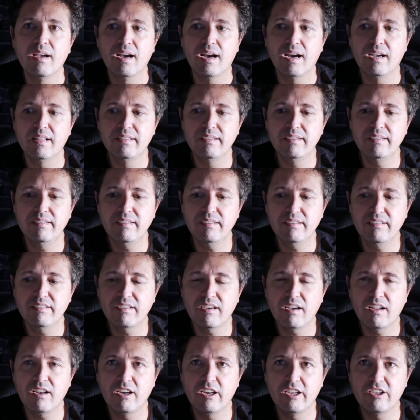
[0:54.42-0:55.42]
and this is
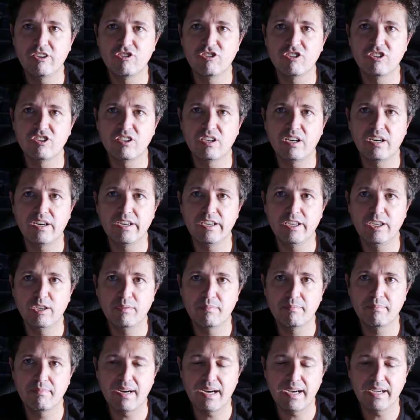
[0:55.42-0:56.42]
a legendary
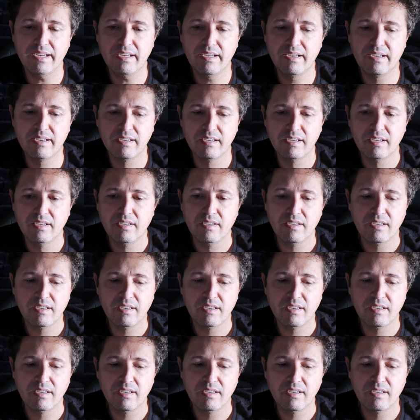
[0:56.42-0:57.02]
mic.